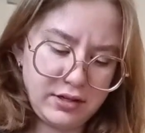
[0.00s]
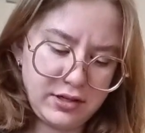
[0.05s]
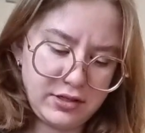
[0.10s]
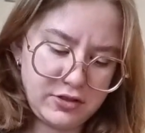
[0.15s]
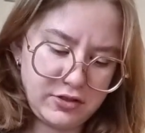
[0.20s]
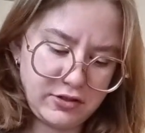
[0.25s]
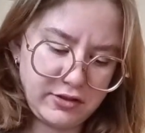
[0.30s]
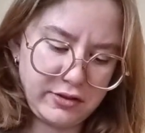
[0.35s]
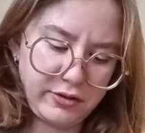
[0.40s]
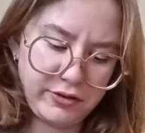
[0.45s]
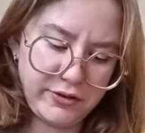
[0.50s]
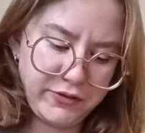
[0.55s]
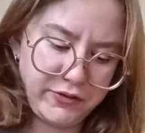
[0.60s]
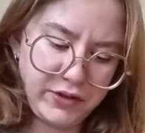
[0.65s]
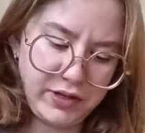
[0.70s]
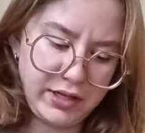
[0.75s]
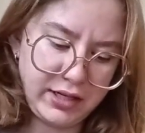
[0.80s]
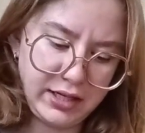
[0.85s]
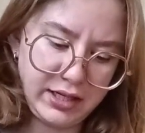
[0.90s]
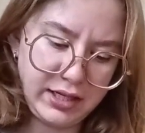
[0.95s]
It just looks
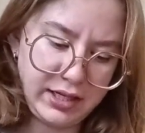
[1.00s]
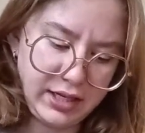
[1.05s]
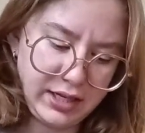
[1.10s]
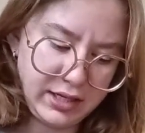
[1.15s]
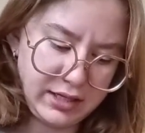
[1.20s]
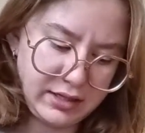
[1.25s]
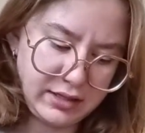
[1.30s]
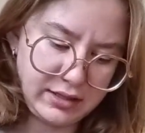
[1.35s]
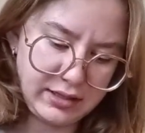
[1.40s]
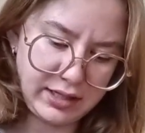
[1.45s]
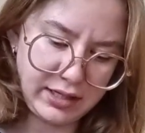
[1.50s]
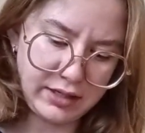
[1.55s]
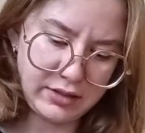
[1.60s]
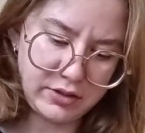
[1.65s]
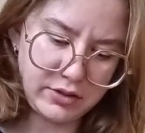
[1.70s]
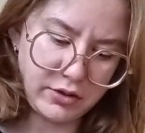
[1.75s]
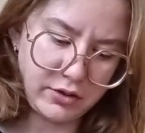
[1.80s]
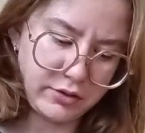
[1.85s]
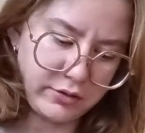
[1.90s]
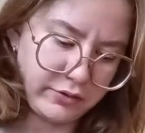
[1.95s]
fiddly and like a
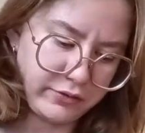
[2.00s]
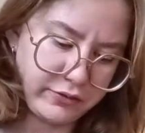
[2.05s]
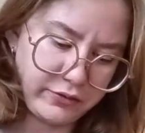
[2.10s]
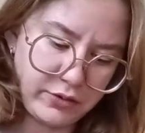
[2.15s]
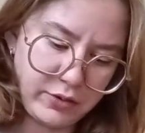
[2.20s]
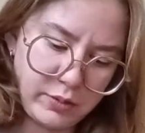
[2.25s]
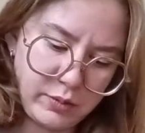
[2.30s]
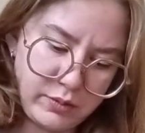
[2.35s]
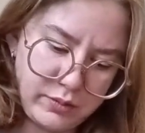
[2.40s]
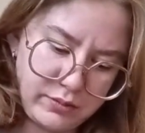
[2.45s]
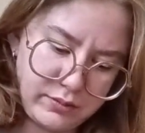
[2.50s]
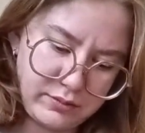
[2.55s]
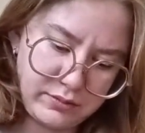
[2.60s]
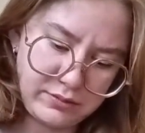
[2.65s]
ton of going